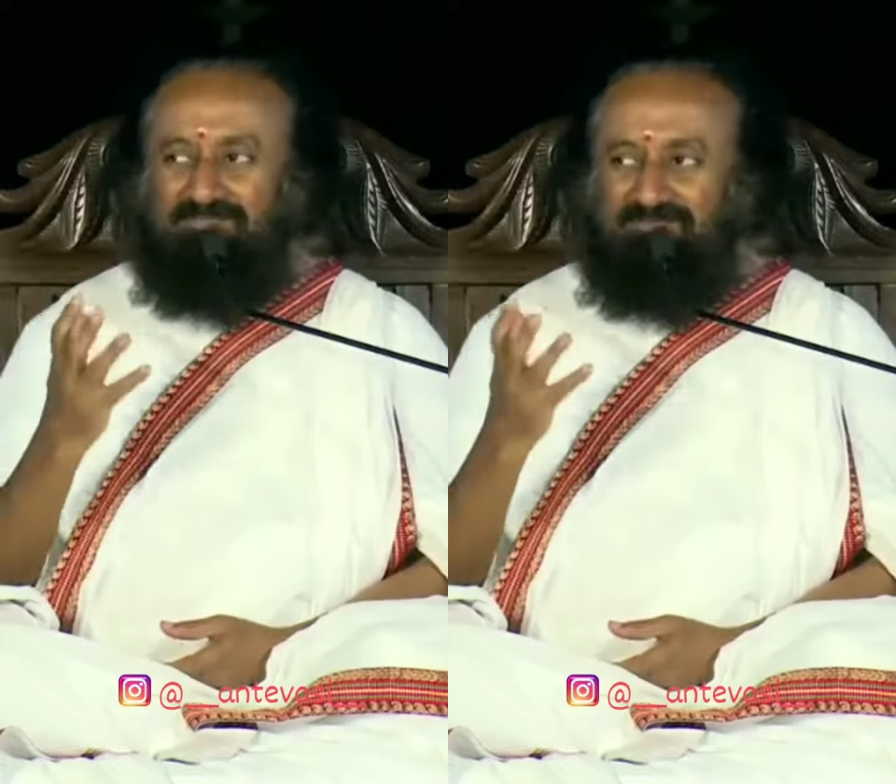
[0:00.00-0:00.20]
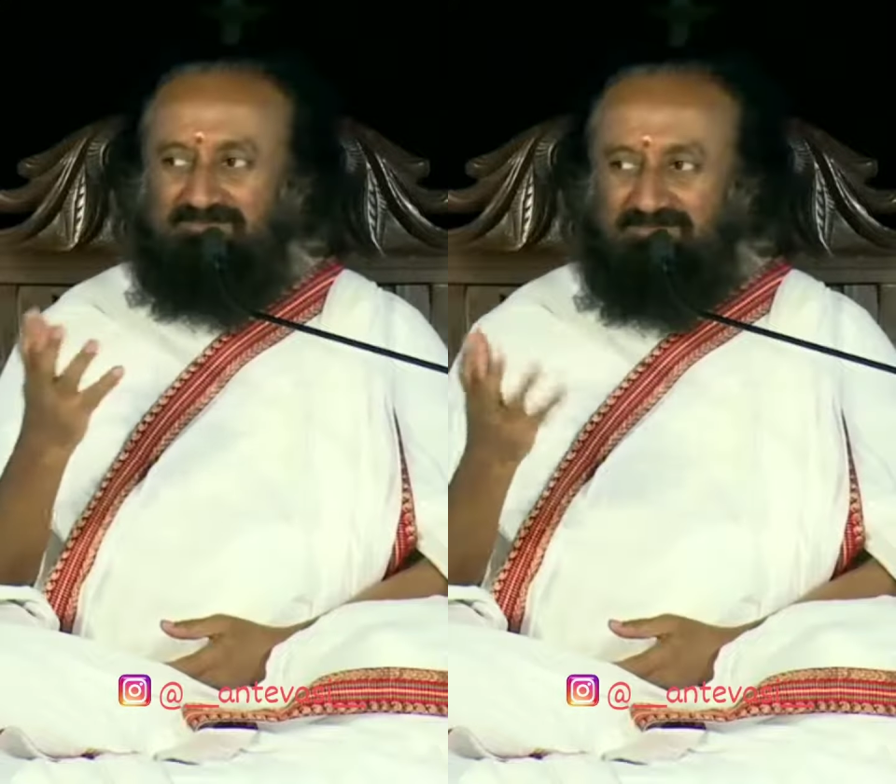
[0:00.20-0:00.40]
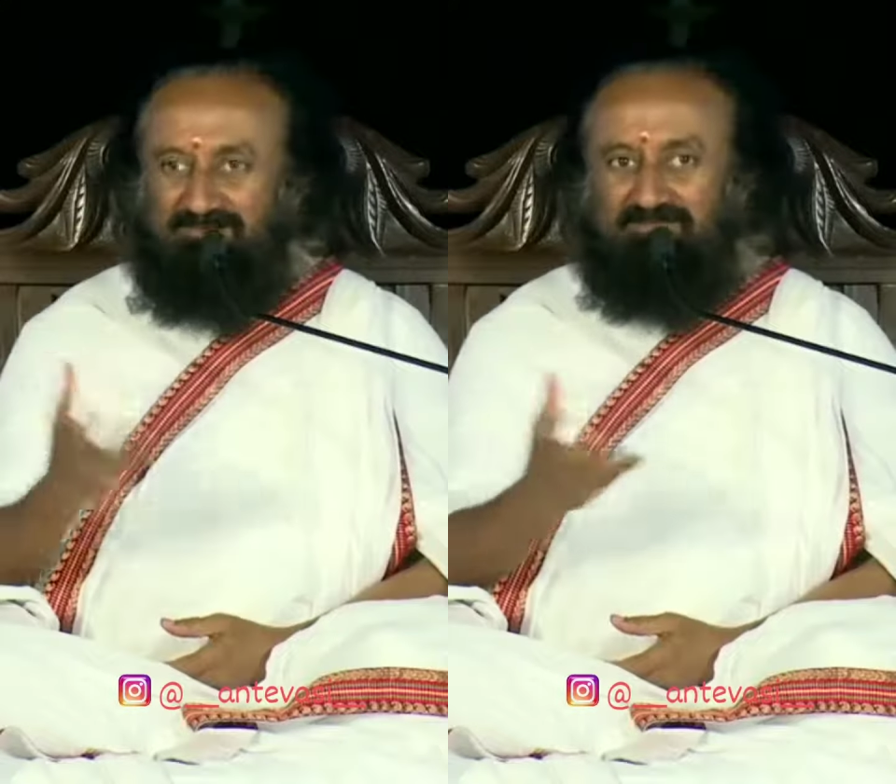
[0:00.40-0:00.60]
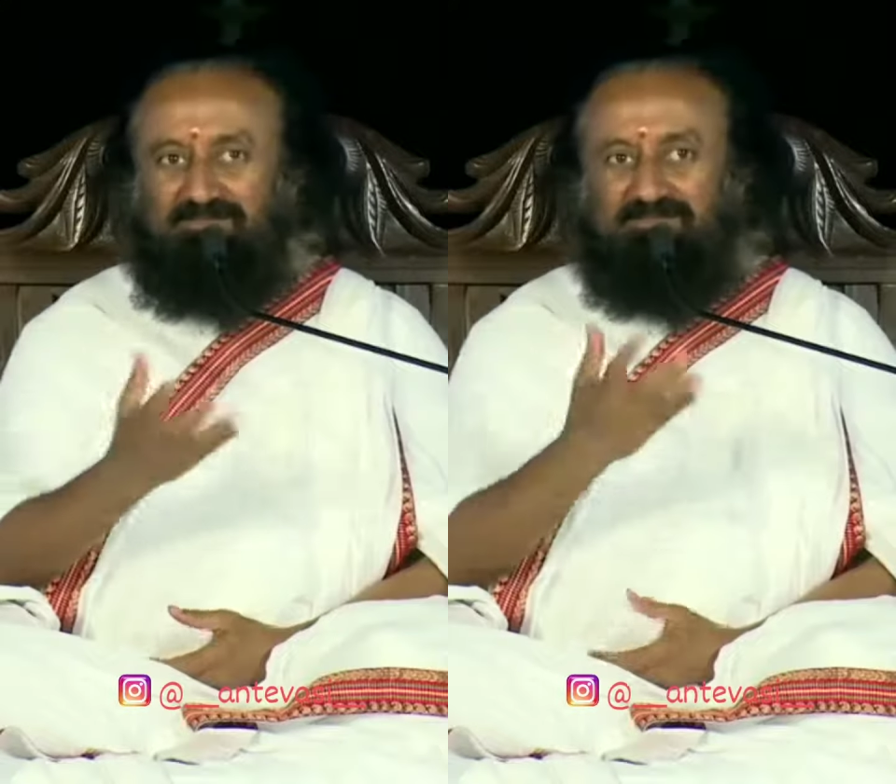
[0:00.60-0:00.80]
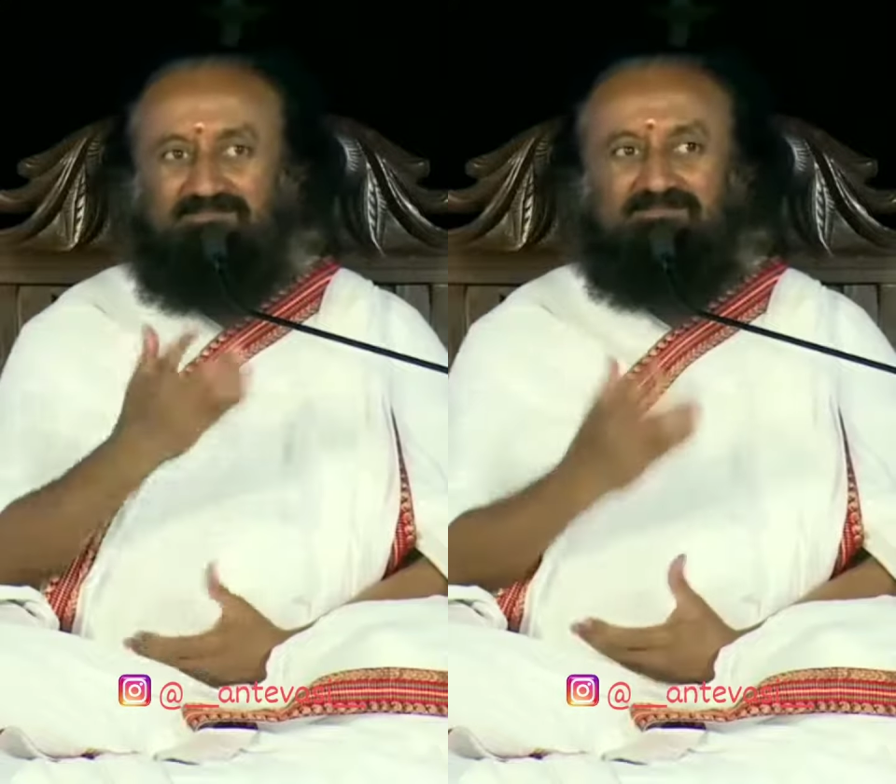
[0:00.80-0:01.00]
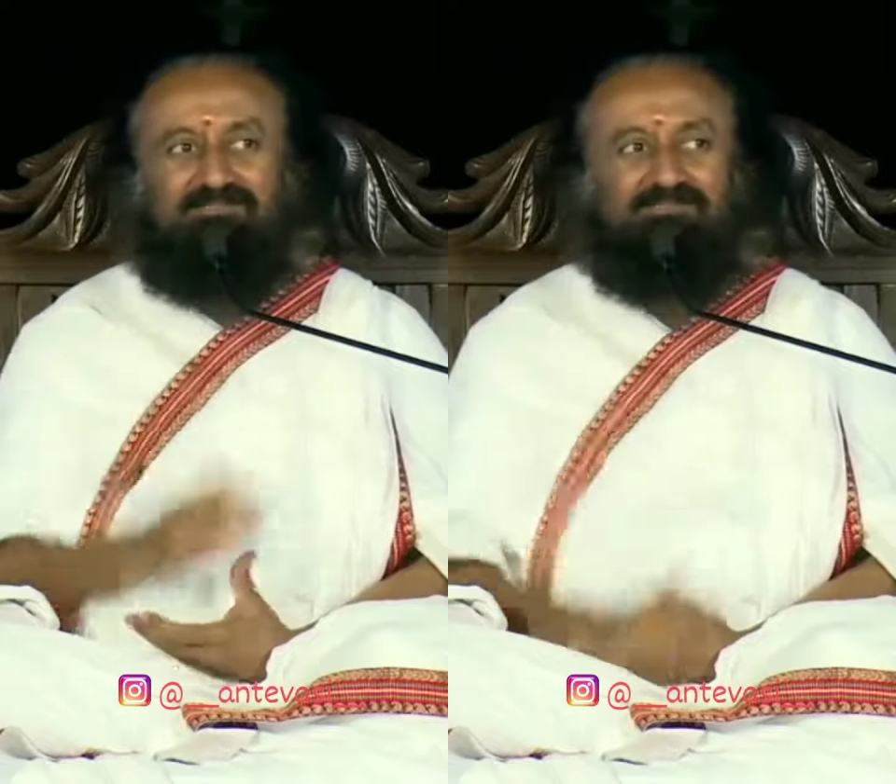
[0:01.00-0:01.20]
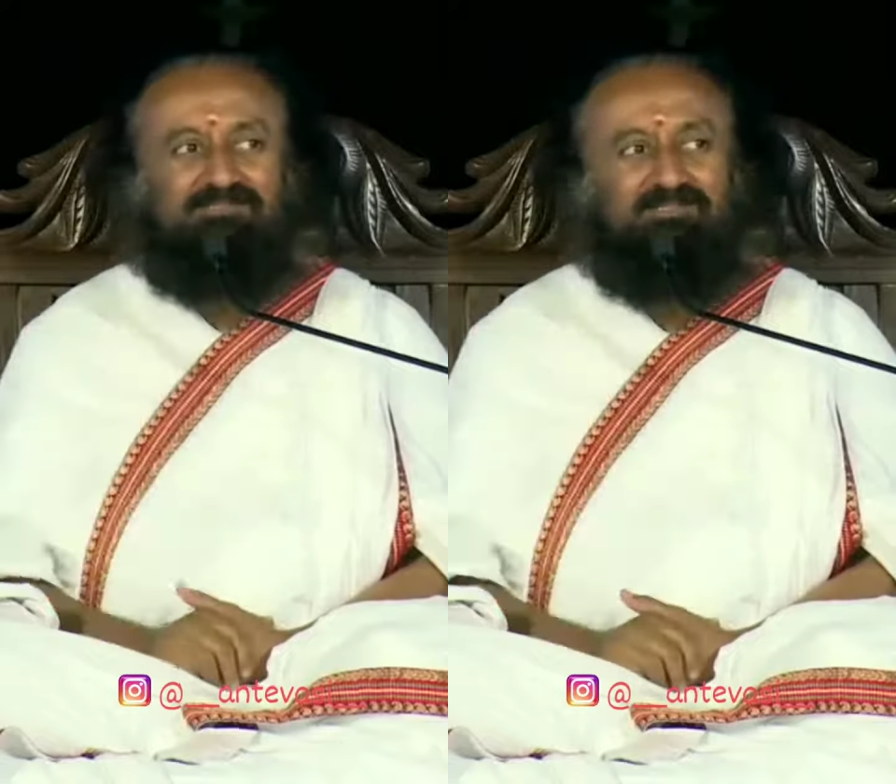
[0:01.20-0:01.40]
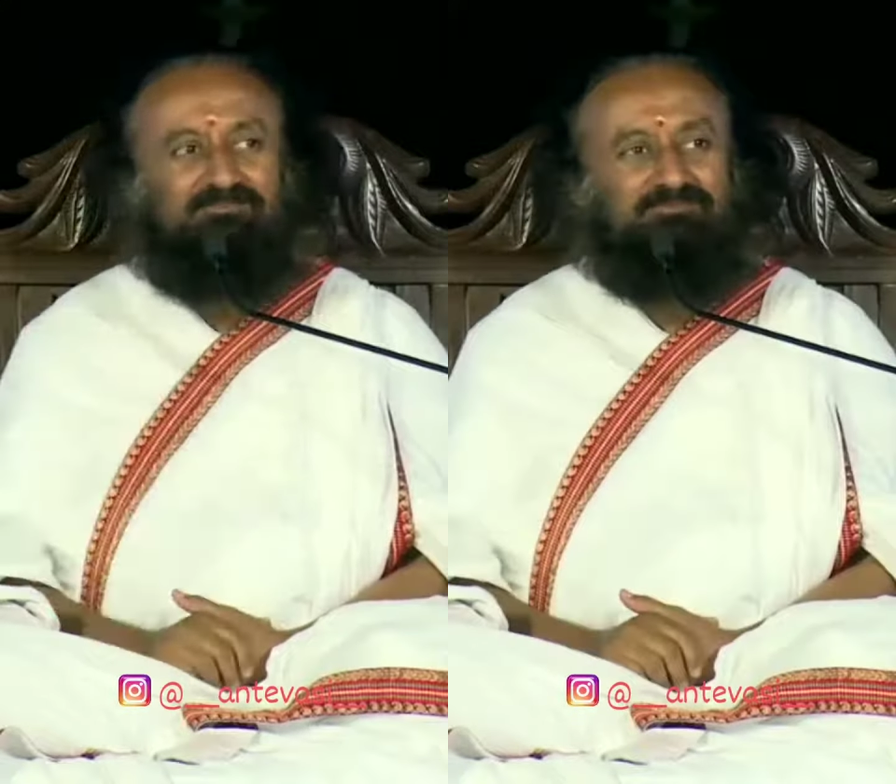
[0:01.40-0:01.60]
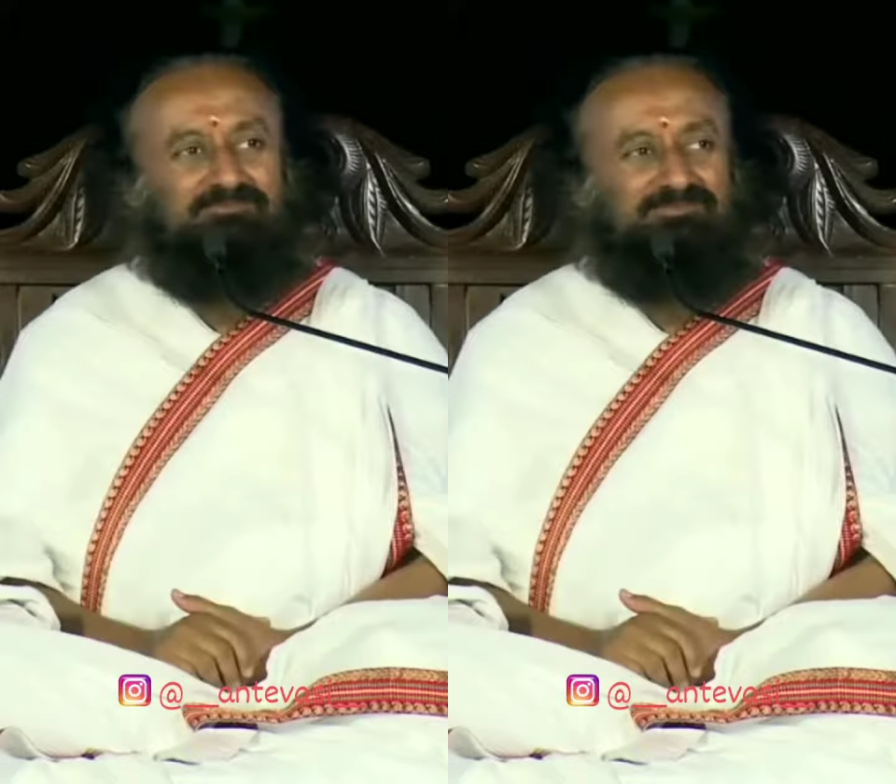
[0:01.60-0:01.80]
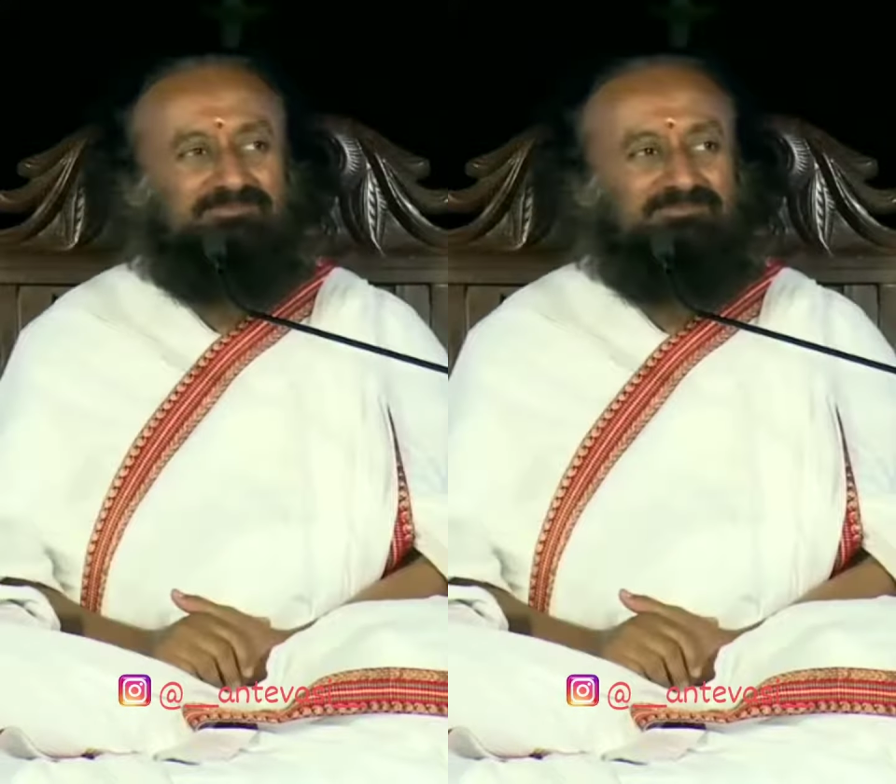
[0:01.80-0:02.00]
then they will
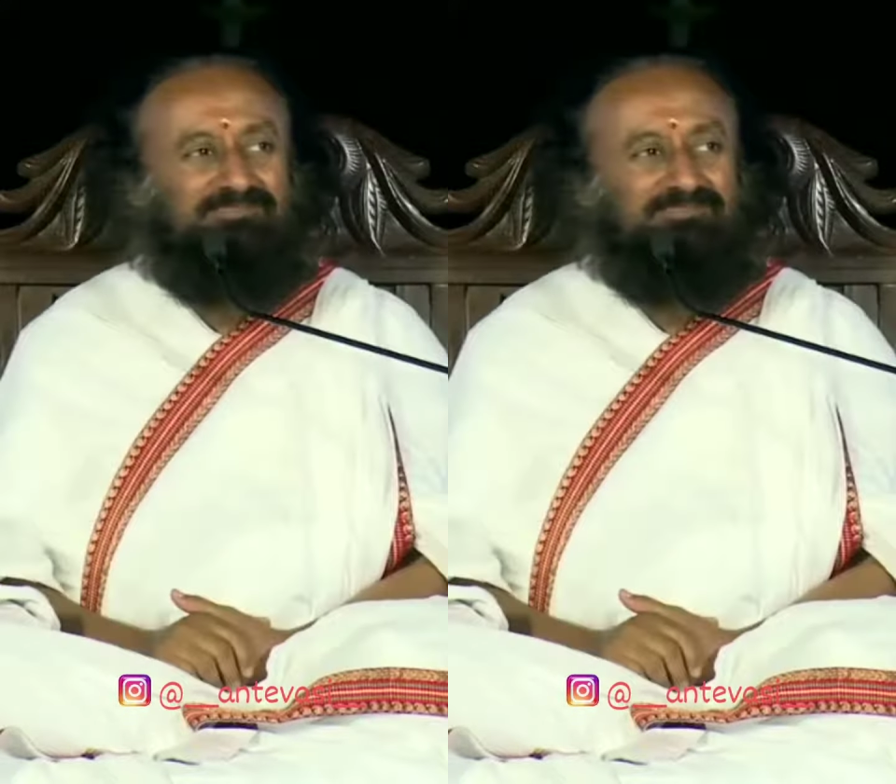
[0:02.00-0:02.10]
come.